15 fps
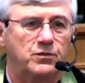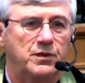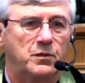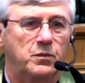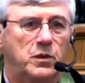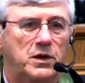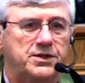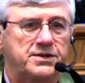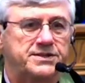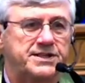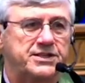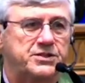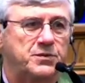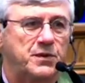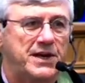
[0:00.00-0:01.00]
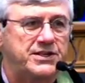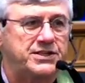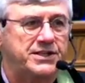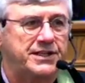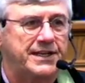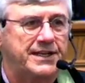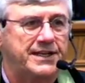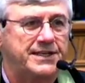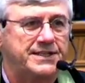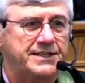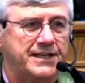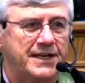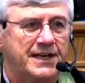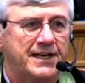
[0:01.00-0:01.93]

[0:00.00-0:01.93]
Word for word: the, what their situation is,